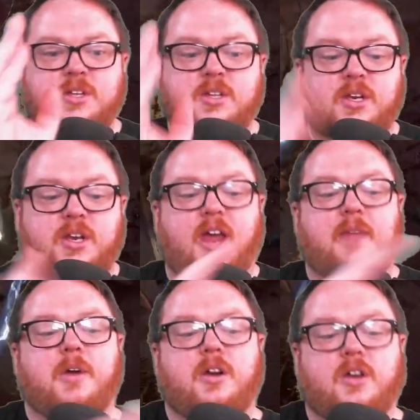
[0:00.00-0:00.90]
Nightmare
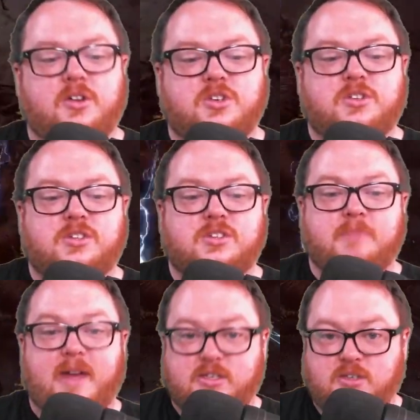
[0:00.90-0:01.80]
Dungeons is
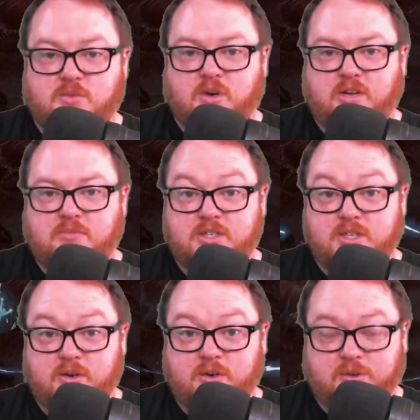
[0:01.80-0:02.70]
masterwork in
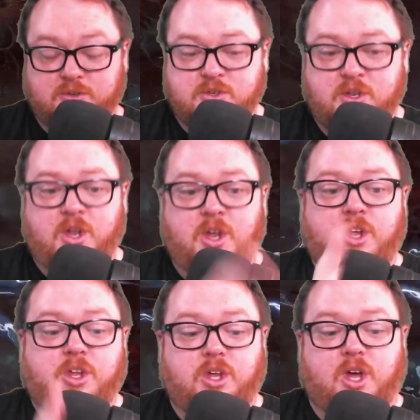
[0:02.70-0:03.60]
materials.
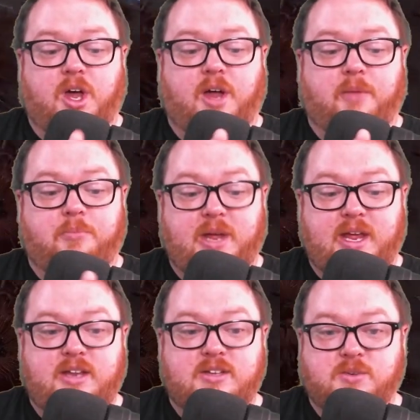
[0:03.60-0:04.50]
Pit
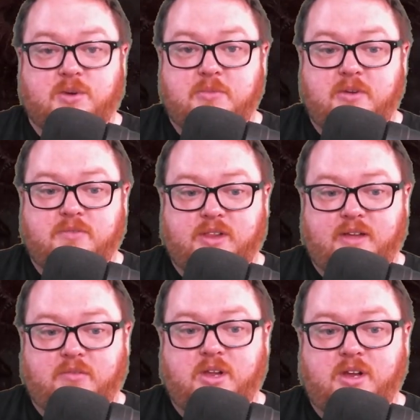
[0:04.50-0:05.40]
is going to be for
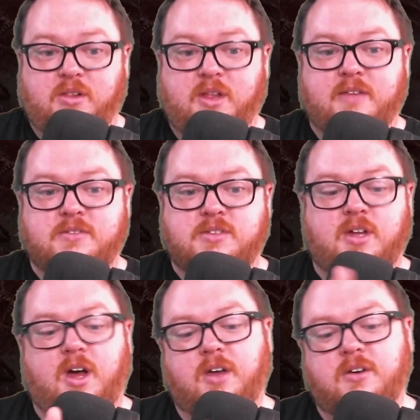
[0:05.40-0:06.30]
leveling glyphs.
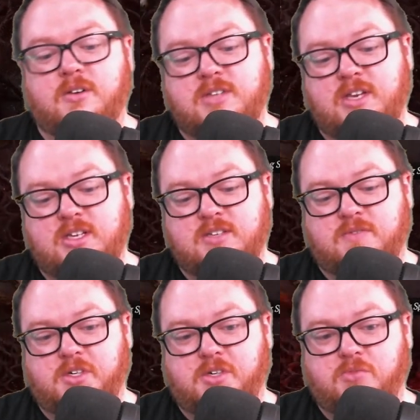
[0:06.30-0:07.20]
Undercity is for
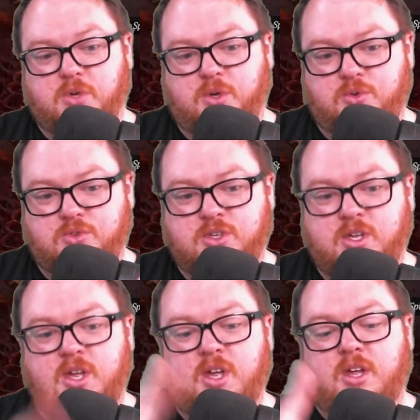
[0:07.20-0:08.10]
your runes.
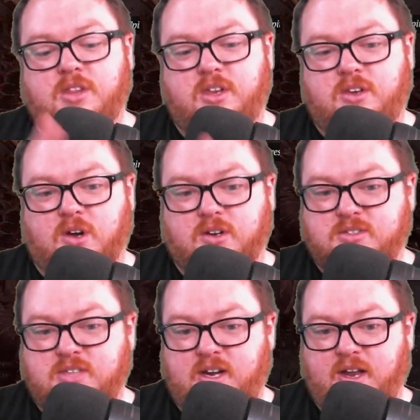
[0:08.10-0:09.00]
The Dark
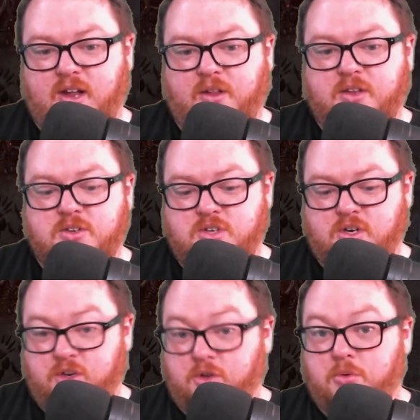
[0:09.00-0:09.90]
Citadel is your
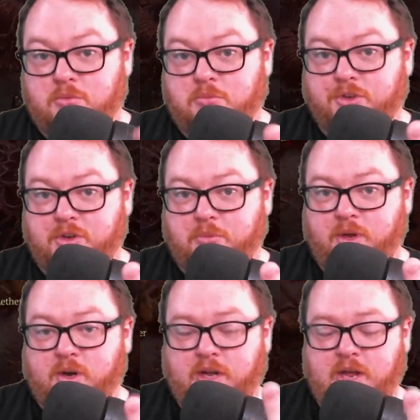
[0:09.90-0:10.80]
new multiplayer
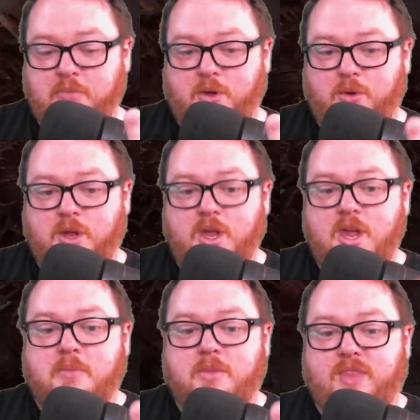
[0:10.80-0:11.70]
game mode,
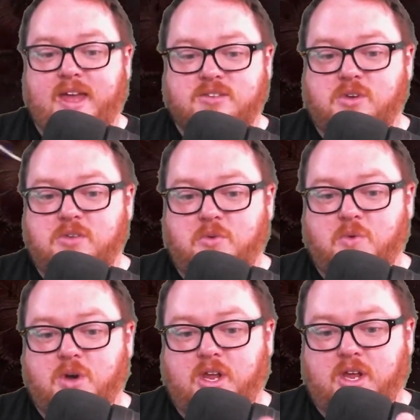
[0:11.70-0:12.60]
but that's going to be where you
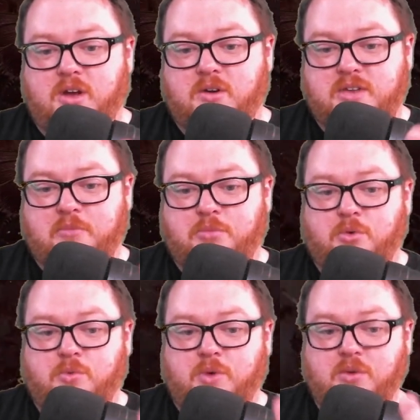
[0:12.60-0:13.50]
get your temper
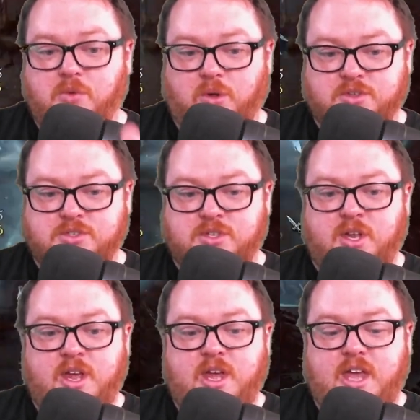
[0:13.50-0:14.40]
rerolls.
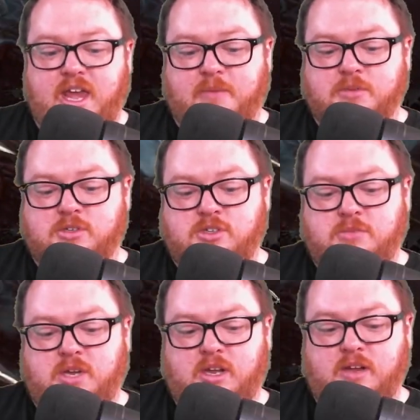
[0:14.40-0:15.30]
And I'm
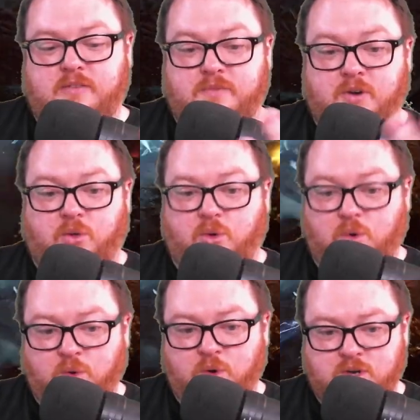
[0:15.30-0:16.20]
assuming Infernal
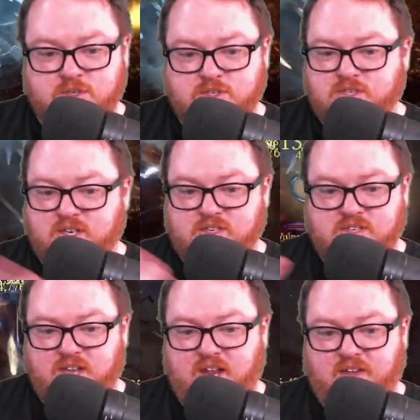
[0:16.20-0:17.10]
Hordes is going to
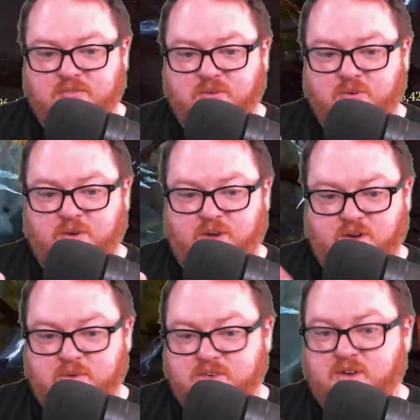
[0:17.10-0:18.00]
stay for your
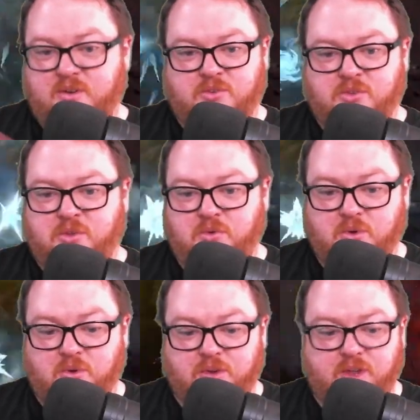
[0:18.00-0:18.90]
materials, loot, and
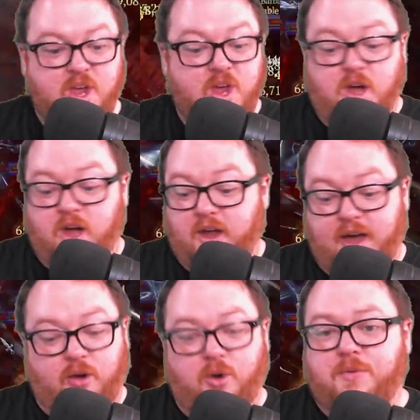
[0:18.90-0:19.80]
gold. I don't
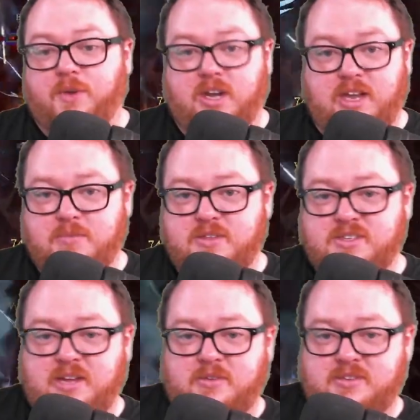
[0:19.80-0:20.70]
know if they're going to keep it the
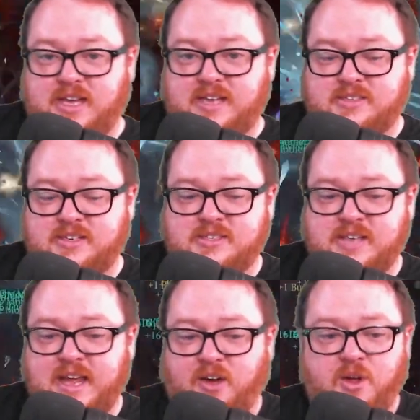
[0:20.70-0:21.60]
same as it is
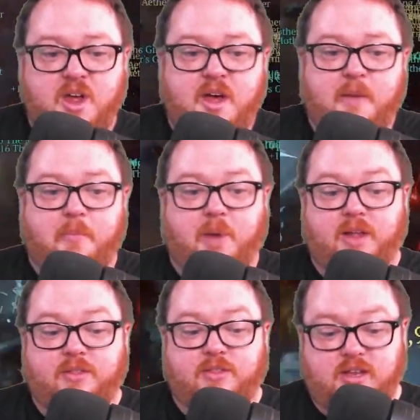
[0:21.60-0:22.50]
now, but
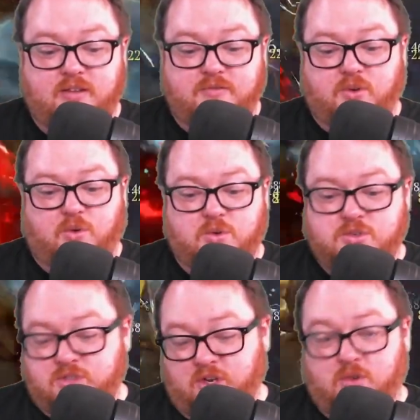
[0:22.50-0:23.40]
the Infernal Hordes is
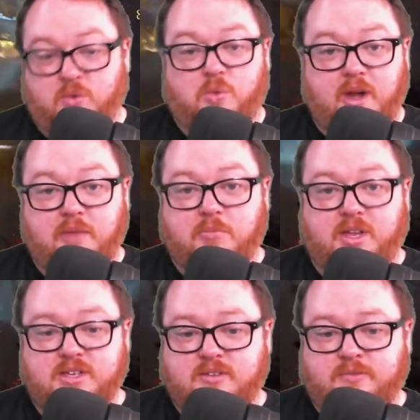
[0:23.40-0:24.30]
a great place
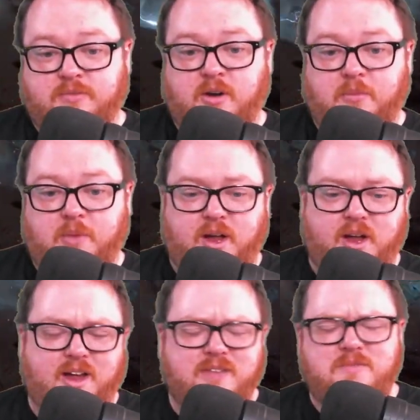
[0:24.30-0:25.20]
to farm. I
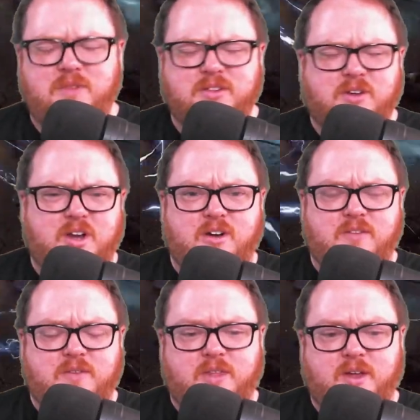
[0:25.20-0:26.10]
have a feeling they're going to nerf it,
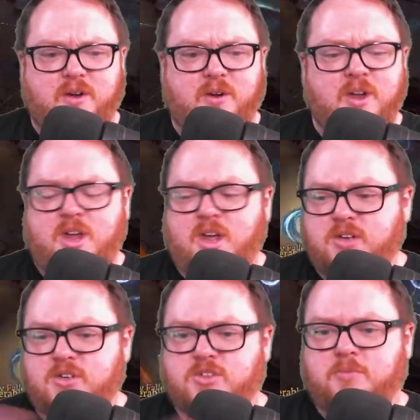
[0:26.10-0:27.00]
though, just
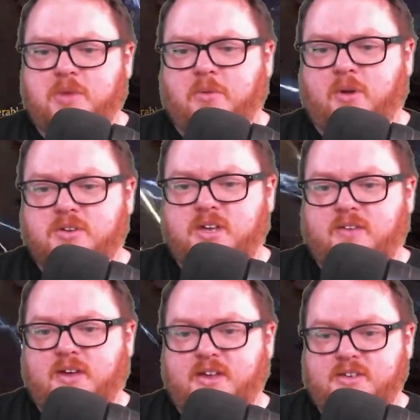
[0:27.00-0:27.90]
so people are
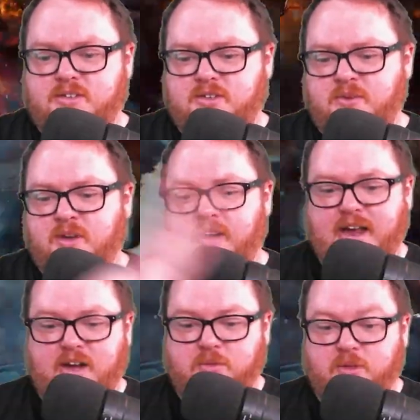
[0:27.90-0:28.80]
incentivized to interact
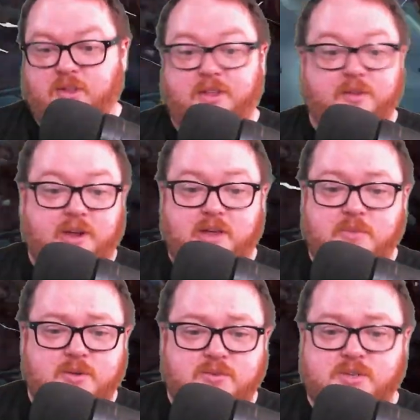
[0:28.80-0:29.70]
with all the other game
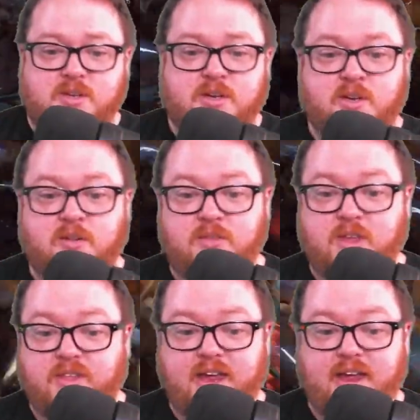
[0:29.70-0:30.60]
modes that they
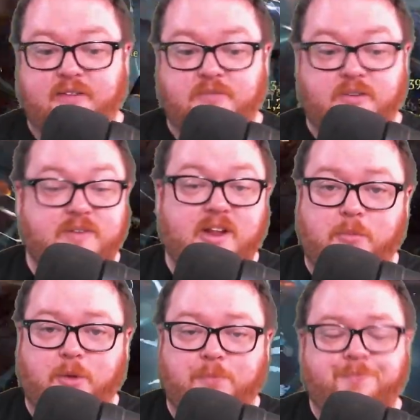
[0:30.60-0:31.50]
have available.
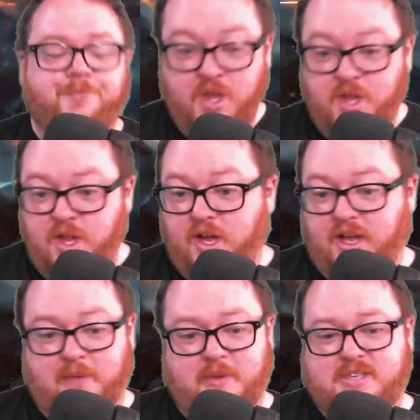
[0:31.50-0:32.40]
Again, I'm
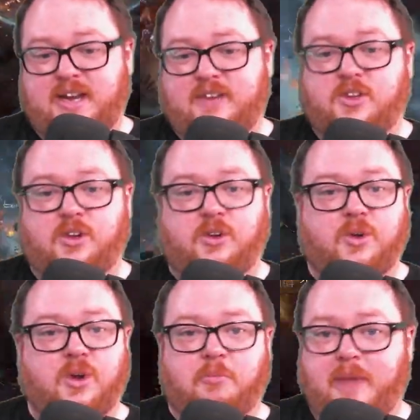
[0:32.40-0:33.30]
not saying it's a good or
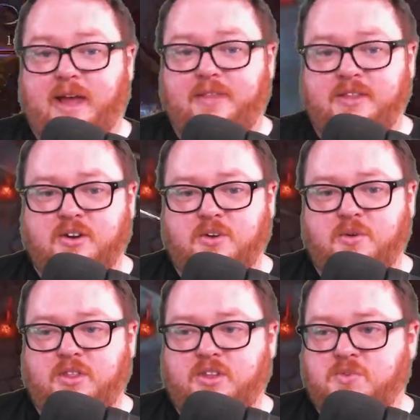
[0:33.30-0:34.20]
bad thing they're doing it
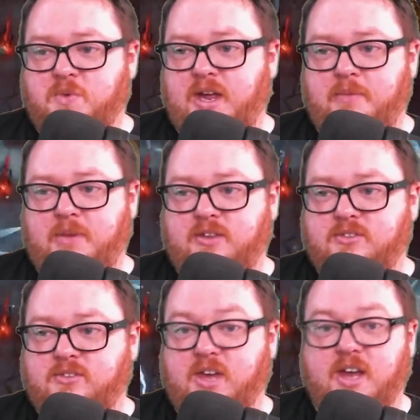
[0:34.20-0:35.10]
this way. I mean, it's
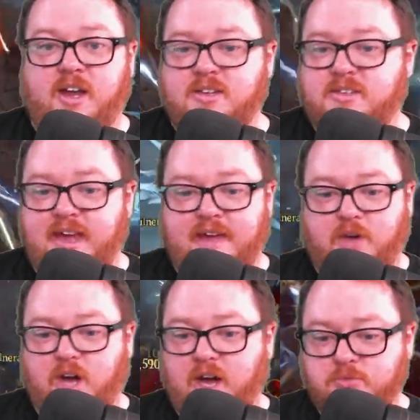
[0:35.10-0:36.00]
kind of nice to have
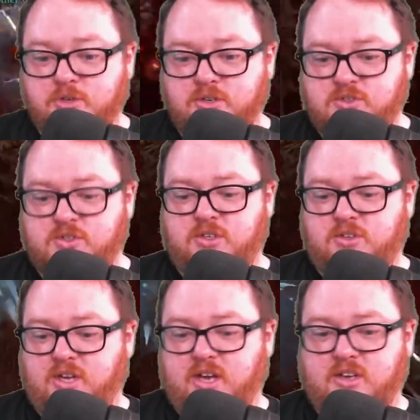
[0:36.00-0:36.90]
options and
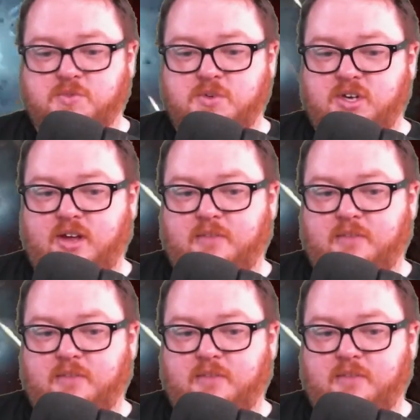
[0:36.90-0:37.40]
kind of switch it up.